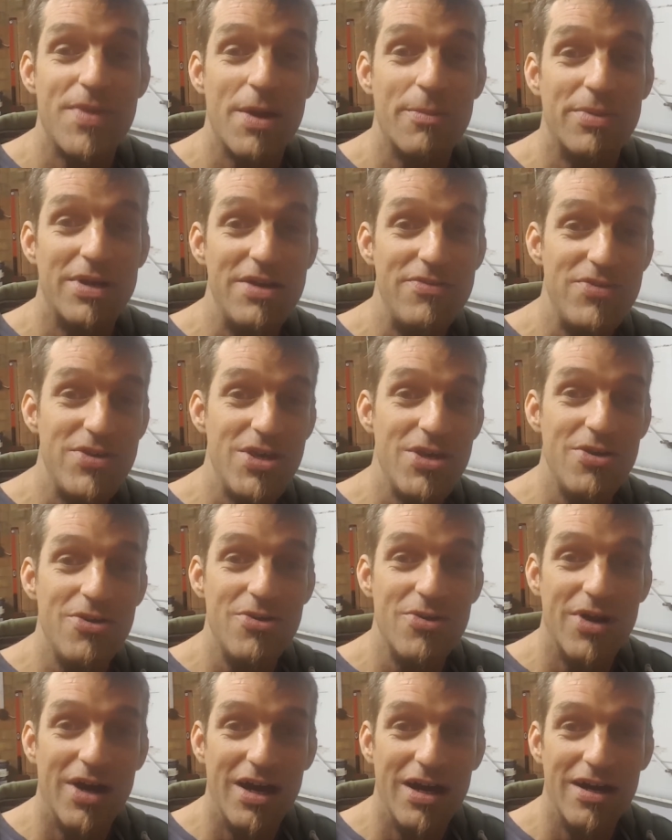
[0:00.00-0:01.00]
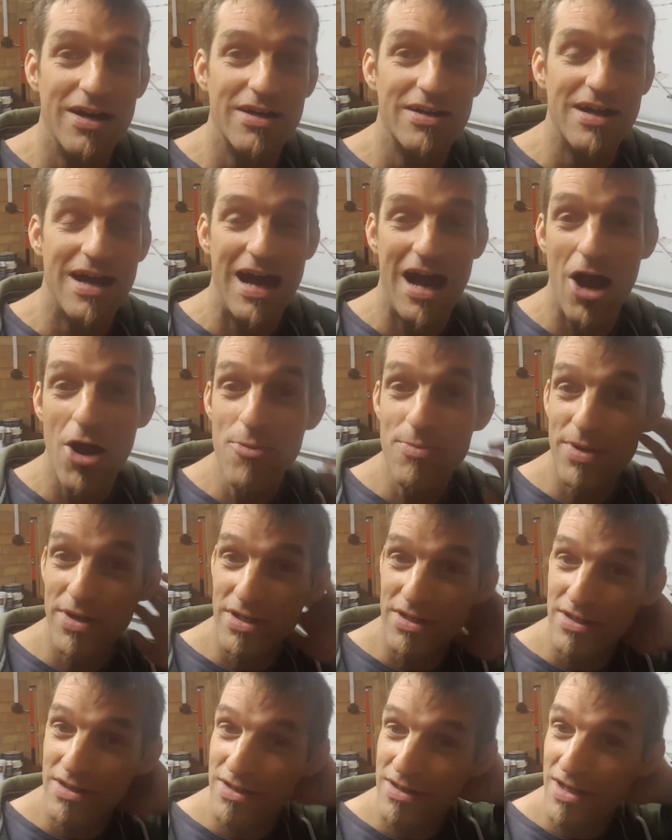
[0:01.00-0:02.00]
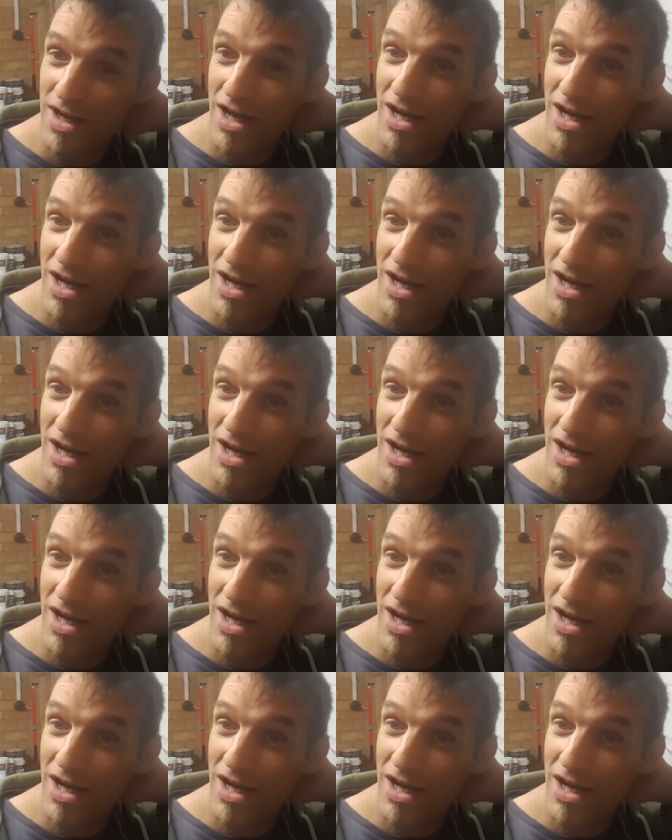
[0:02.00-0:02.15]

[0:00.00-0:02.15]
But if you open